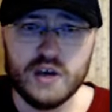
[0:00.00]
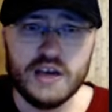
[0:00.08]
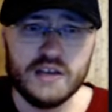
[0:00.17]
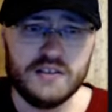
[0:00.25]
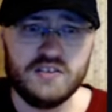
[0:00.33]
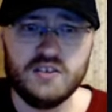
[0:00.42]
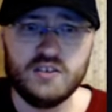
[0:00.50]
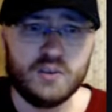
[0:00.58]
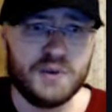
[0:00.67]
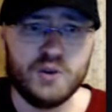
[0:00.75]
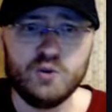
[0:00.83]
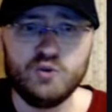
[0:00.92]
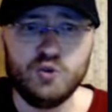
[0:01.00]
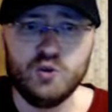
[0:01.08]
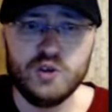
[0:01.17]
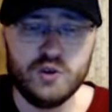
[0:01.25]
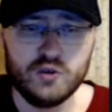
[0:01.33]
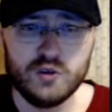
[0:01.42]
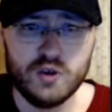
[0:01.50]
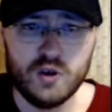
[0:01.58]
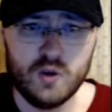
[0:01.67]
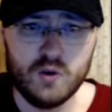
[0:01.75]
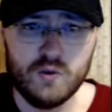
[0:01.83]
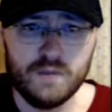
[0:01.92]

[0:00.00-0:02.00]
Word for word: that disappeared two years ago